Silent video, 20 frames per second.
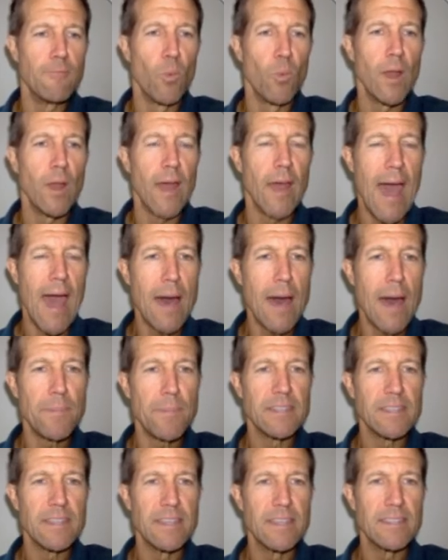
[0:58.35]
What
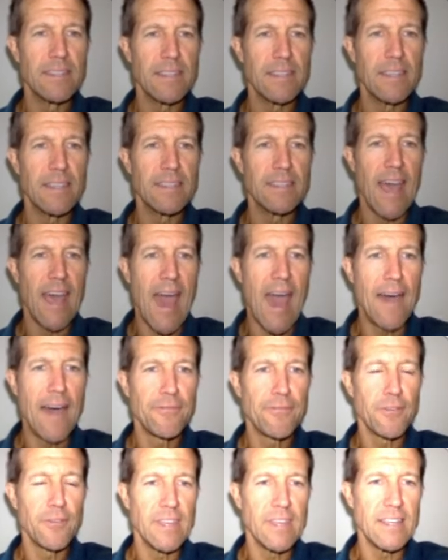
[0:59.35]
happens is
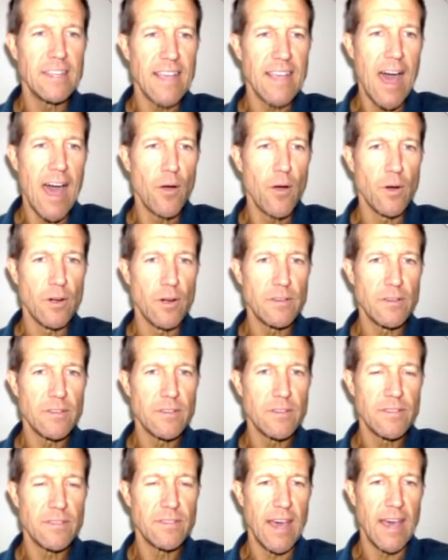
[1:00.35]
after these
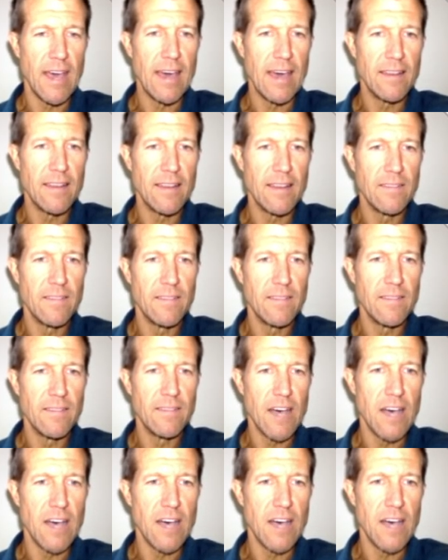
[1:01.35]
hours, that
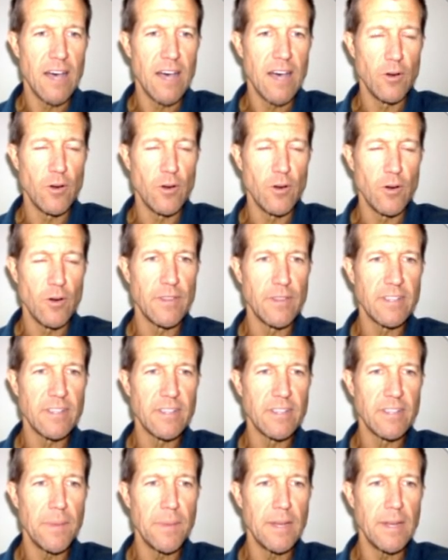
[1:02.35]
these office hours for
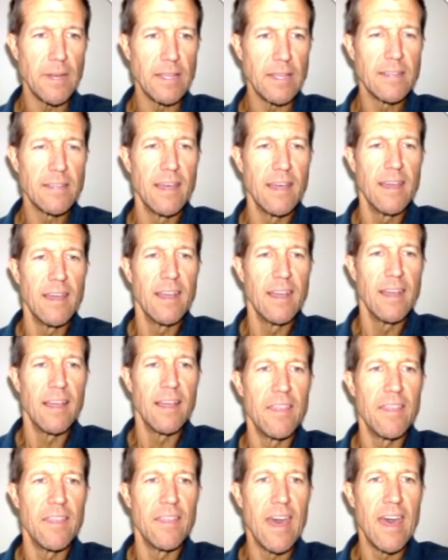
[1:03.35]
these companies,
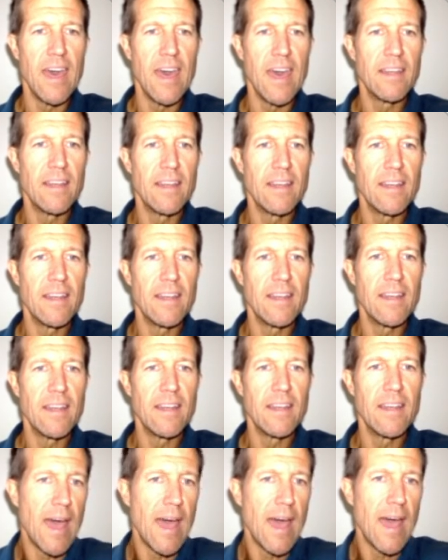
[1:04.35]
then they
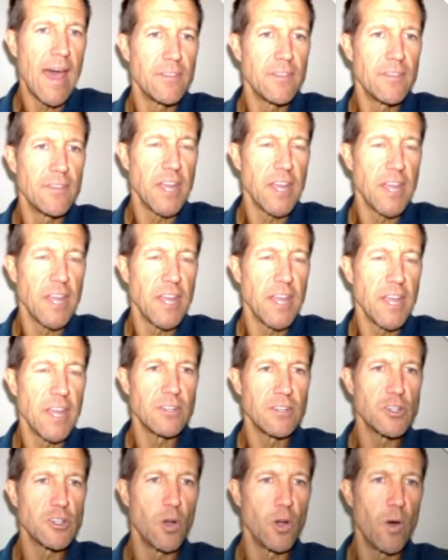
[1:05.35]
don't have the
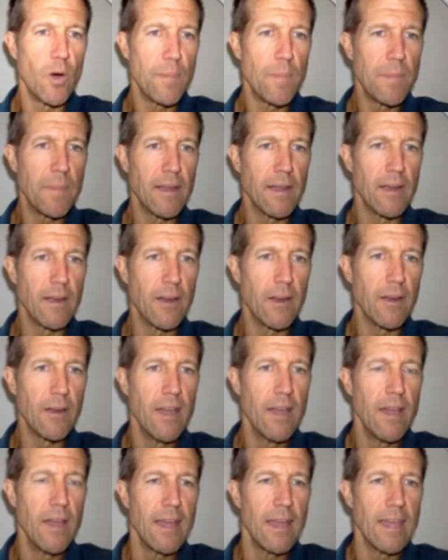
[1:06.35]
chance to show up
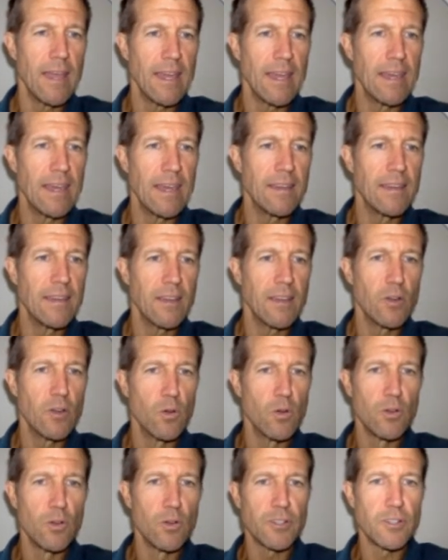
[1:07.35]
here in the
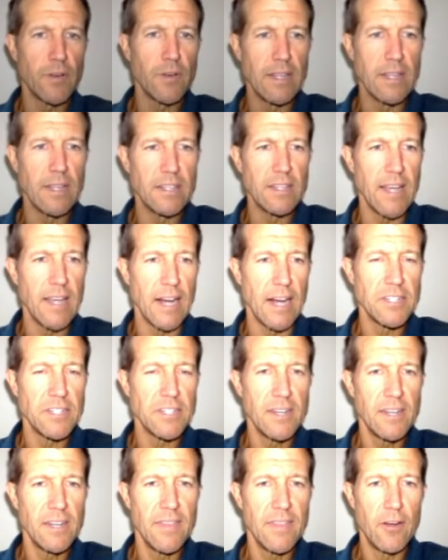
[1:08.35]
Google Screen
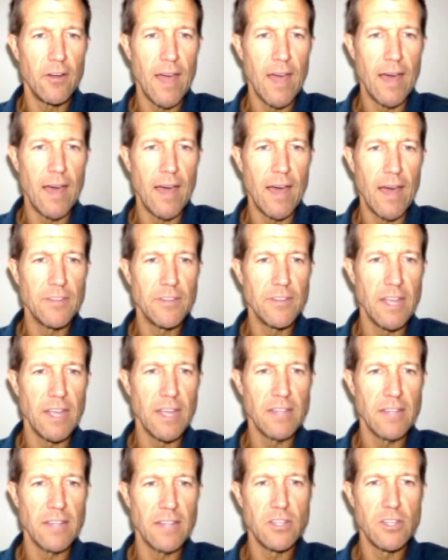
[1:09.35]
section, and they don't have the
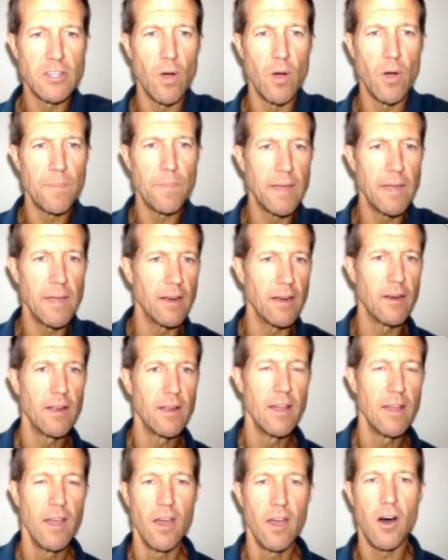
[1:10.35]
chance to show up
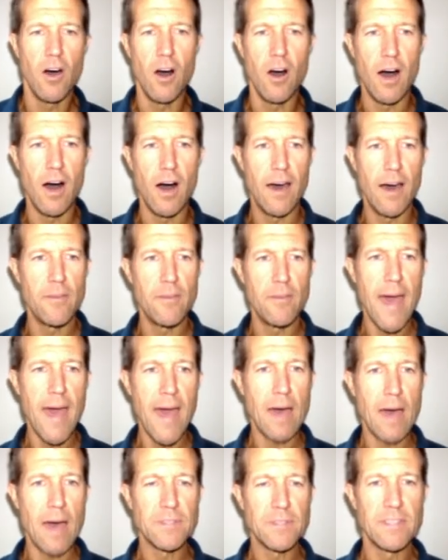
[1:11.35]
here on the
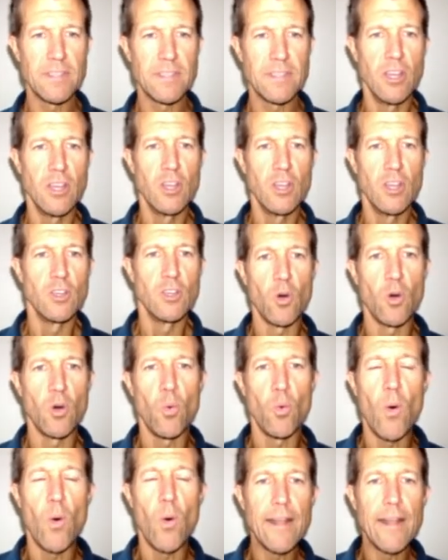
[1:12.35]
maps.
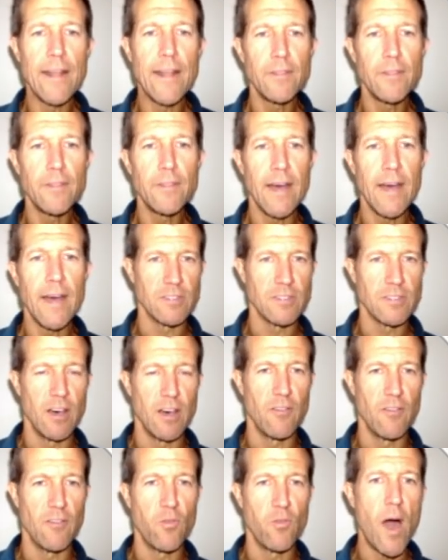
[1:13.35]
So why do that to
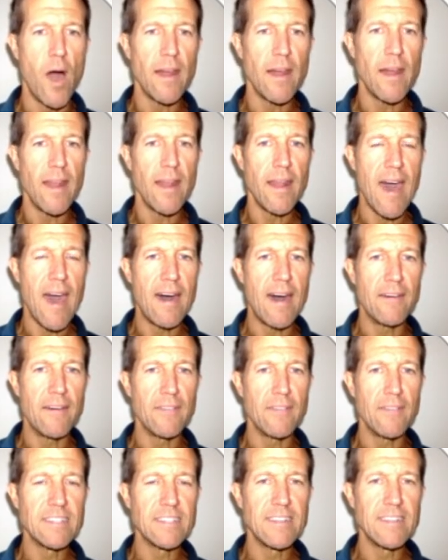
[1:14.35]
yourself? Why not
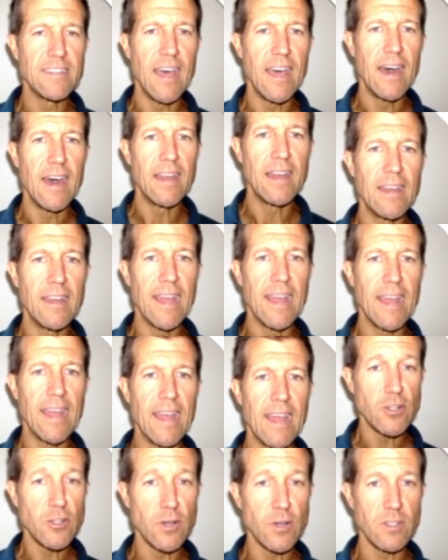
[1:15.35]
have instead an
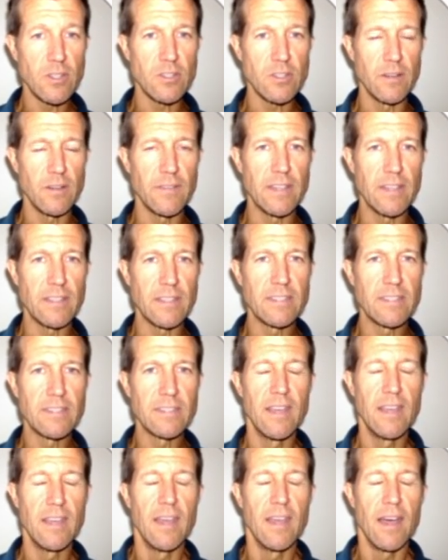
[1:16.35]
answering
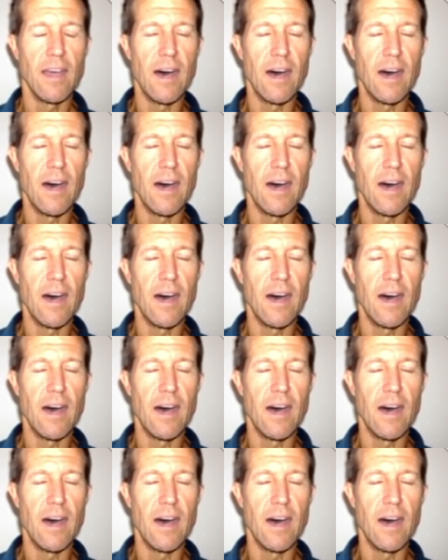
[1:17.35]
service?